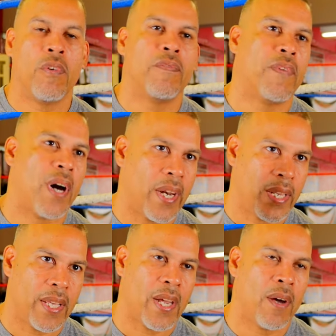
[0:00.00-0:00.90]
go
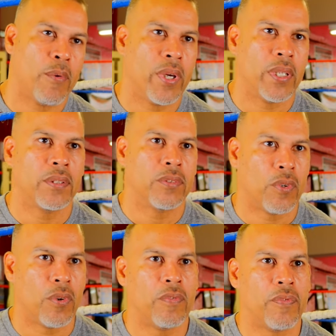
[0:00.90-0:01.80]
farther than I went.
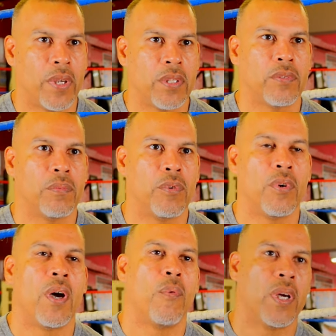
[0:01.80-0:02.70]
So first of
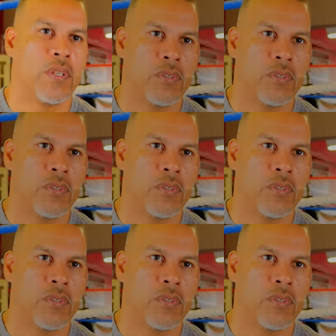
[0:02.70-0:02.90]
all, I want